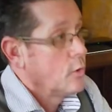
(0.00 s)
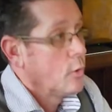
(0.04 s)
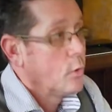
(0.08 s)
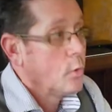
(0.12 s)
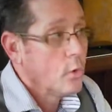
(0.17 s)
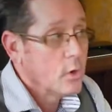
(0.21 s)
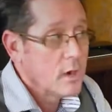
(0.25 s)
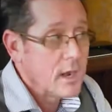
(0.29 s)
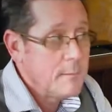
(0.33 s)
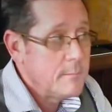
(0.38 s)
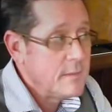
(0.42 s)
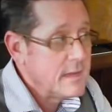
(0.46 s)

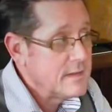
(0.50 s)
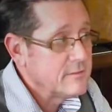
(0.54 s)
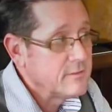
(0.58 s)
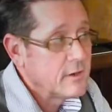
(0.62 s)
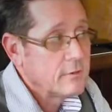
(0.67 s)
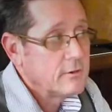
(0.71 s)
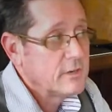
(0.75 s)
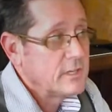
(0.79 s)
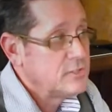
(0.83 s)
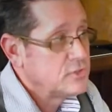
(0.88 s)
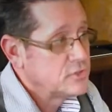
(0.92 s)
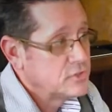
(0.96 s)
or I may have
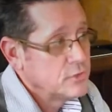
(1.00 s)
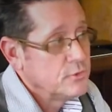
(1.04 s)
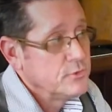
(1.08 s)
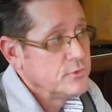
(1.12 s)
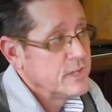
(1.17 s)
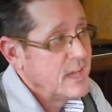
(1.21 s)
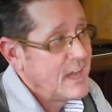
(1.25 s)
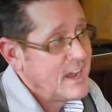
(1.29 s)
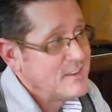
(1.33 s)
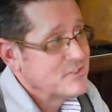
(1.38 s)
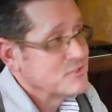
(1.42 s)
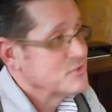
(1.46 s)
already shown
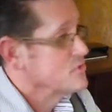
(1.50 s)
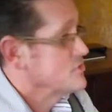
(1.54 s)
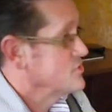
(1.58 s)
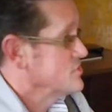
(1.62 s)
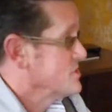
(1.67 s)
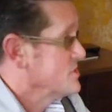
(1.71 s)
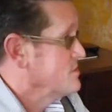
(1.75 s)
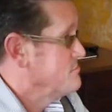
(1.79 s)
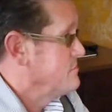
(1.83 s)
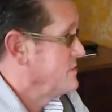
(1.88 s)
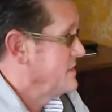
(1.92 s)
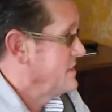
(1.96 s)
the house to
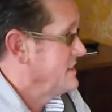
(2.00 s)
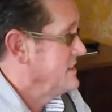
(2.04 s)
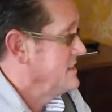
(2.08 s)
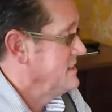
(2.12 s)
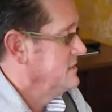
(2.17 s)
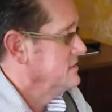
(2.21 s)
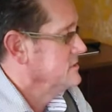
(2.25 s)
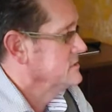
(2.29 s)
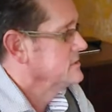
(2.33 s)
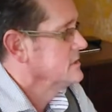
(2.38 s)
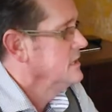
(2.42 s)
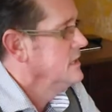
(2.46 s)
somebody
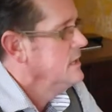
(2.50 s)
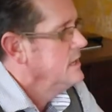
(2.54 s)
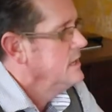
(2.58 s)
else.